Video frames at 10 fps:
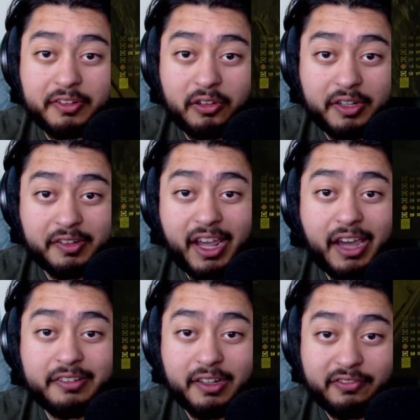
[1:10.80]
is an
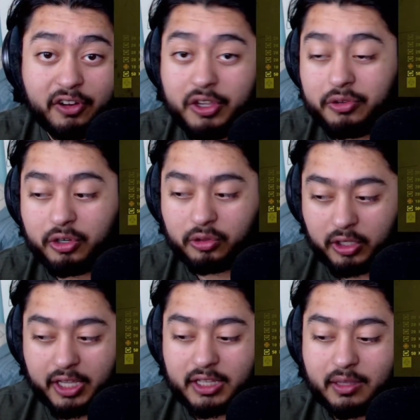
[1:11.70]
asset for you. You're
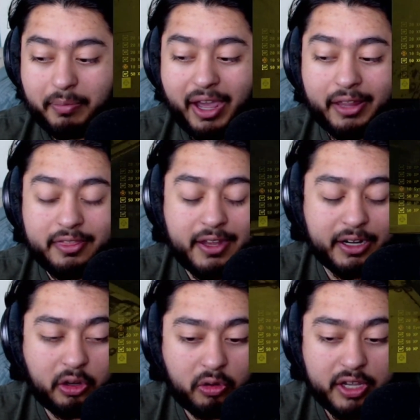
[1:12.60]
looking at the path that
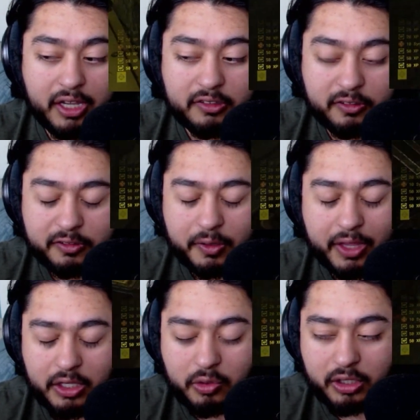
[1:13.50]
it creates so
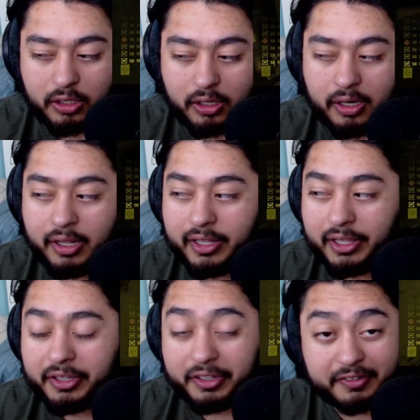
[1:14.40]
that you can
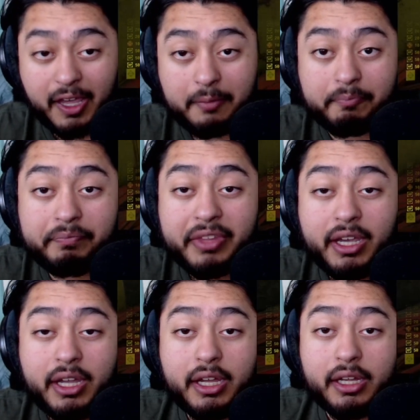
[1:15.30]
escape.
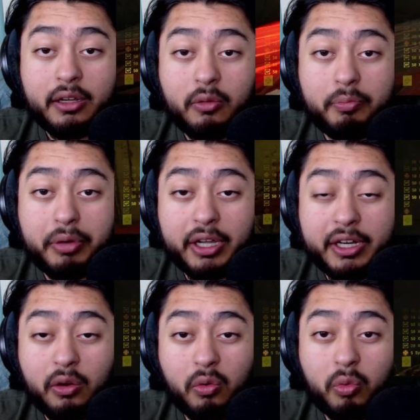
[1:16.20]
But
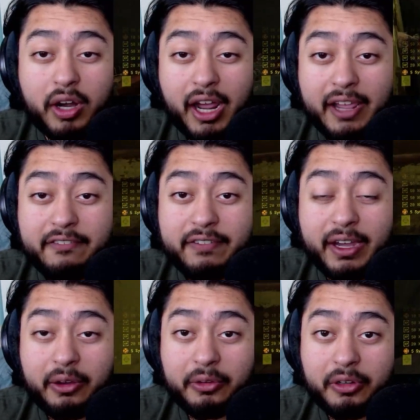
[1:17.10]
what I
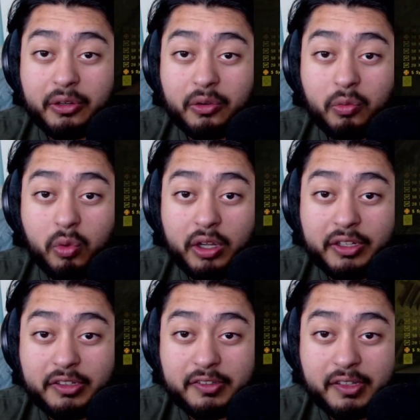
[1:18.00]
found
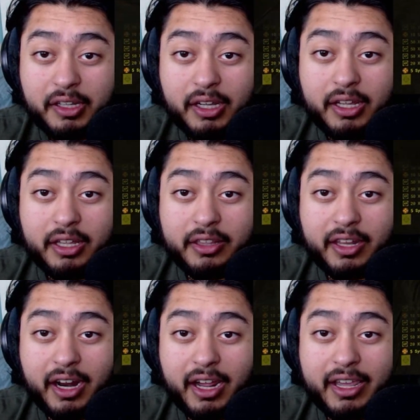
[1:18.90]
was that
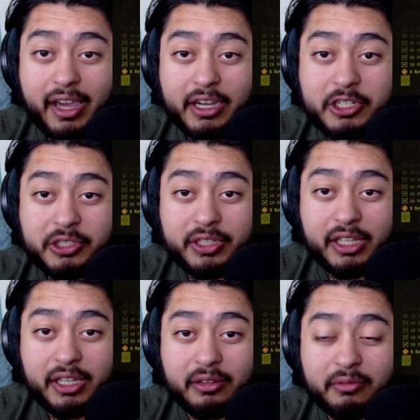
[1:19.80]
I actually